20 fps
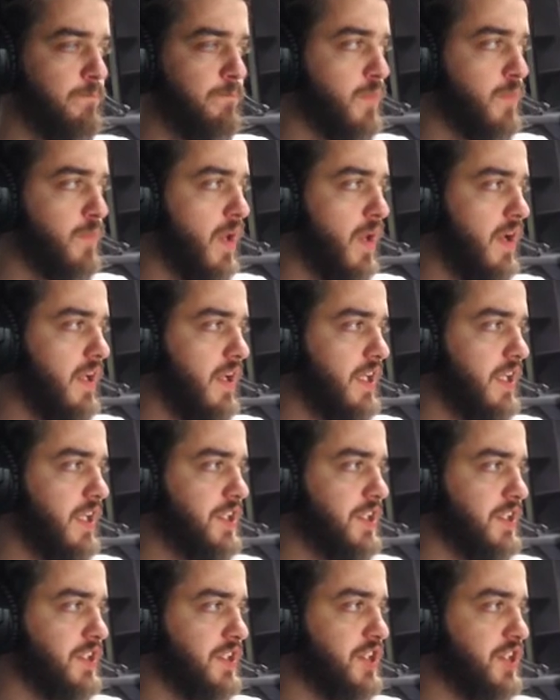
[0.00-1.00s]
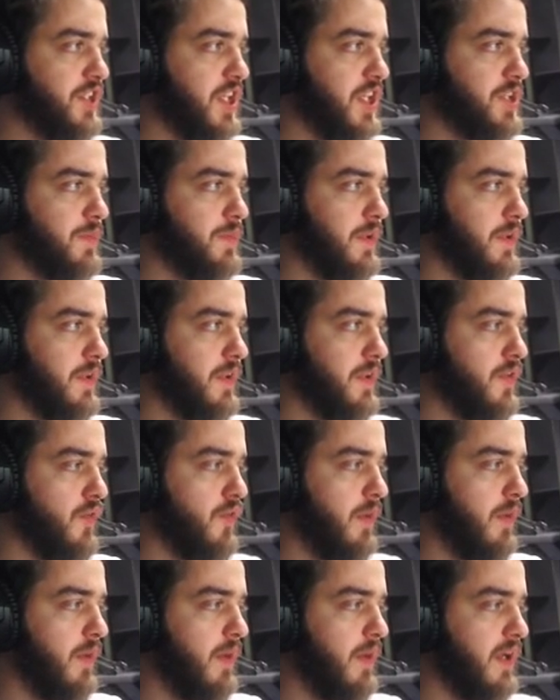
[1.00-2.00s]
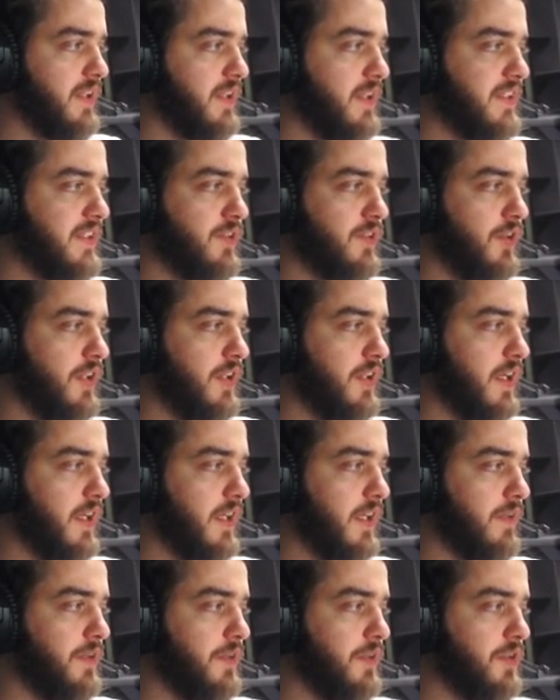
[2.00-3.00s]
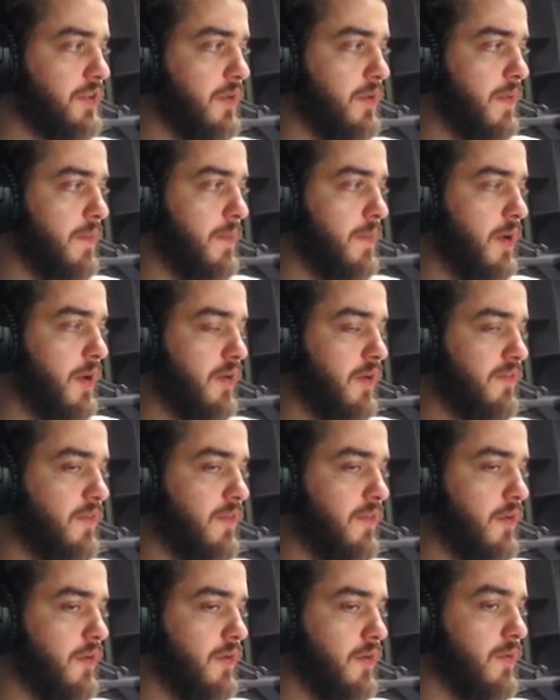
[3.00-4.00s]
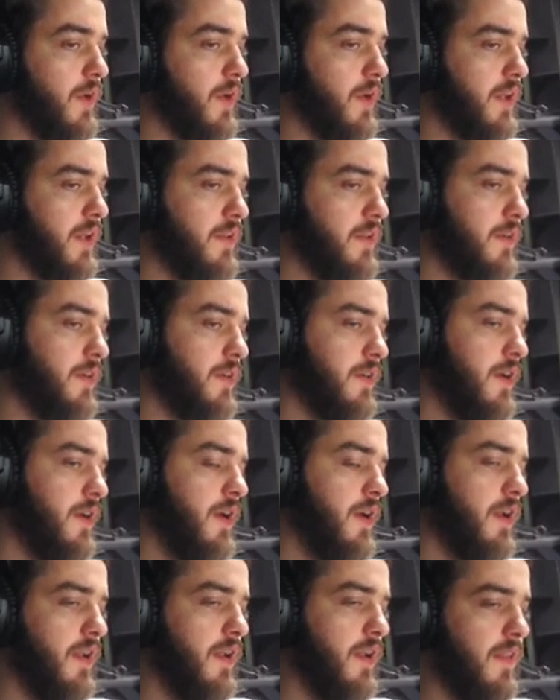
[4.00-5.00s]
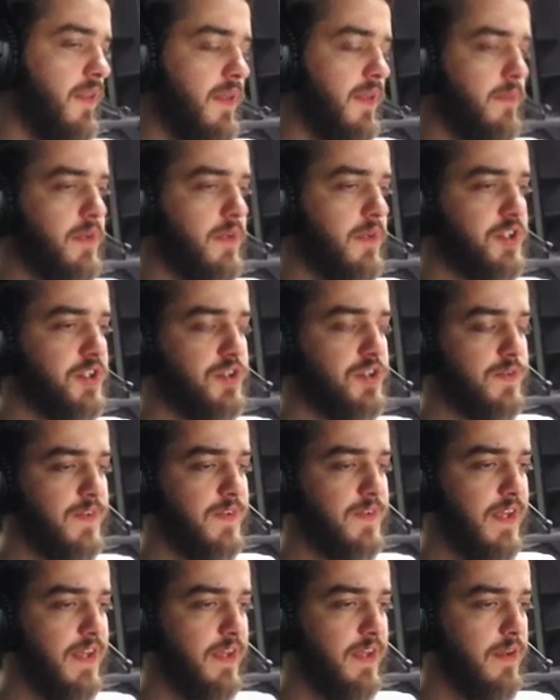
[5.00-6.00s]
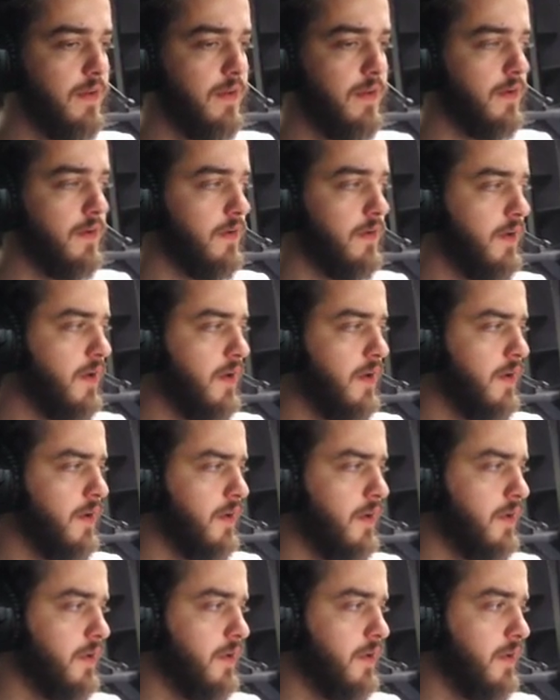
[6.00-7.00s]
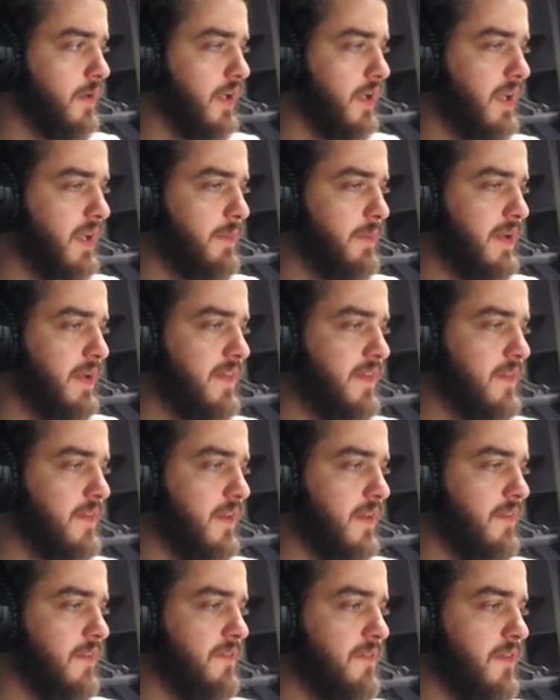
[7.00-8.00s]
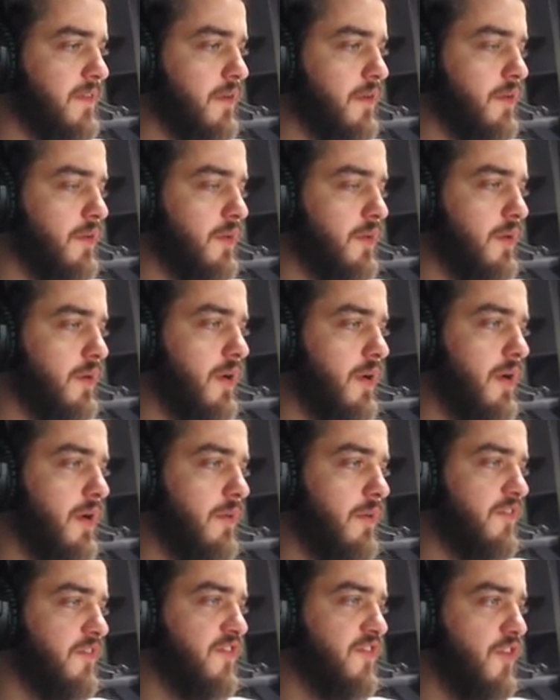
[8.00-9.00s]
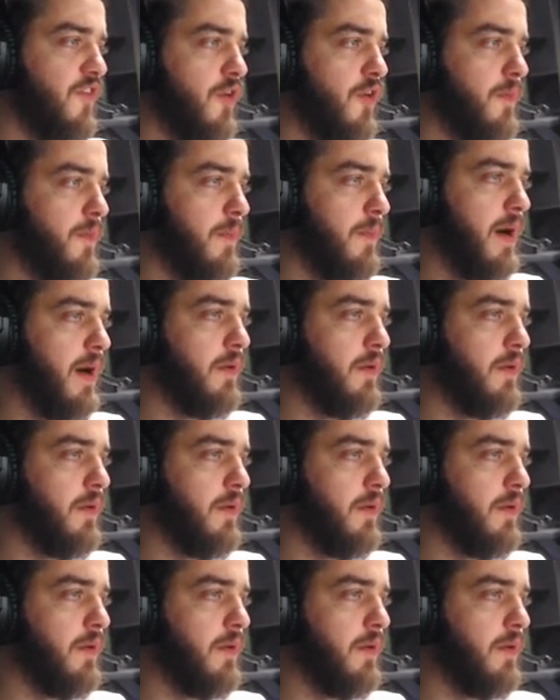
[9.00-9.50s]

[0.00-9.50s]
Legion's Judgment. 3 mana, destroy target creature with power 4 or greater. Nothing much to say here. It depends if 4 power